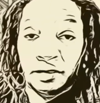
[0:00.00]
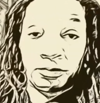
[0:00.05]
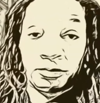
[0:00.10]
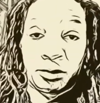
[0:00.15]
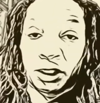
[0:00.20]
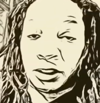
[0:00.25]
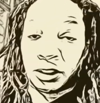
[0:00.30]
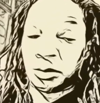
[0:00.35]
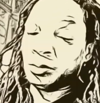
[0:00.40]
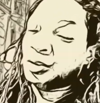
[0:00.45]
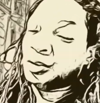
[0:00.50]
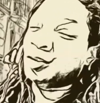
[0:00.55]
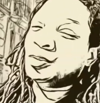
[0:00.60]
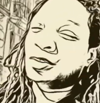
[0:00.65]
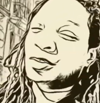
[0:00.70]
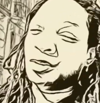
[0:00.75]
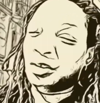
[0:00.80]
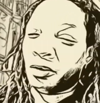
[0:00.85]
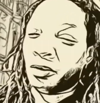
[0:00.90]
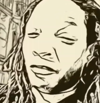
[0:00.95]
because when you're
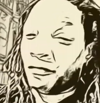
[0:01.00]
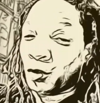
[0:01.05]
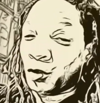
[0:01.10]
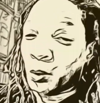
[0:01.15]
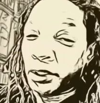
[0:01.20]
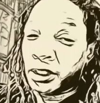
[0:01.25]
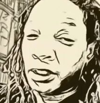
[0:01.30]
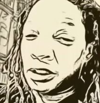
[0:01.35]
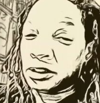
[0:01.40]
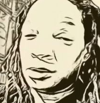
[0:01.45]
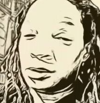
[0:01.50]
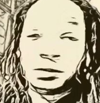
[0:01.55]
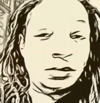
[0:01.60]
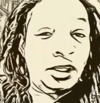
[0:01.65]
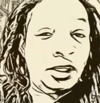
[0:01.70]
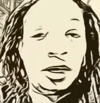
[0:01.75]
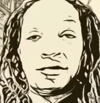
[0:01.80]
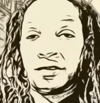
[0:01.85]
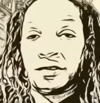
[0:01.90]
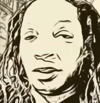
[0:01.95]
in your 40s, you
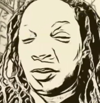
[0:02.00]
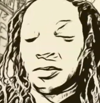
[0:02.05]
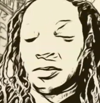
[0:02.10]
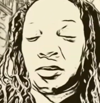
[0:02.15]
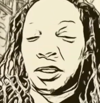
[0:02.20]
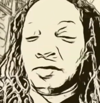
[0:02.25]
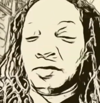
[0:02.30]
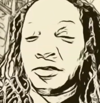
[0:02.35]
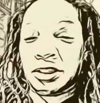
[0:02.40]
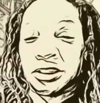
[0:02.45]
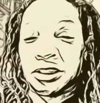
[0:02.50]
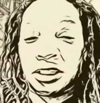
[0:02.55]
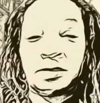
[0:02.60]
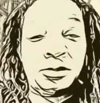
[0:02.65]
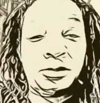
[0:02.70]
definitely don't have the same